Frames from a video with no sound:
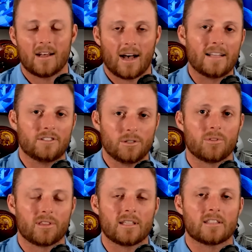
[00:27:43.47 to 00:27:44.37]
I do
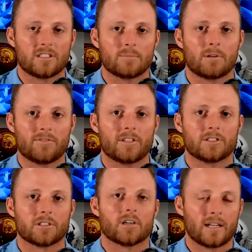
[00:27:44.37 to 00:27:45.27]
think that Jimbo
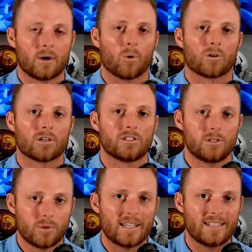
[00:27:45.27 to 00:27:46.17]
Fisher, in order
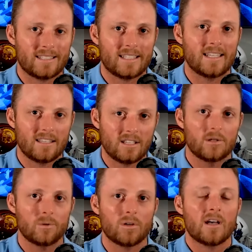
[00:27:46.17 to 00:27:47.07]
to
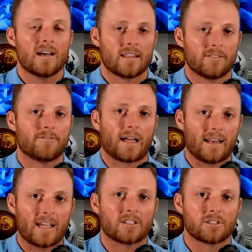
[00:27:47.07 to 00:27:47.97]
continue the
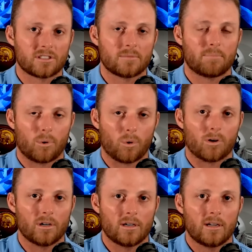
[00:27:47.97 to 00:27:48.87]
financial
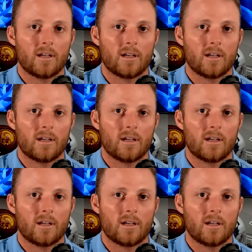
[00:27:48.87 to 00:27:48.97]
support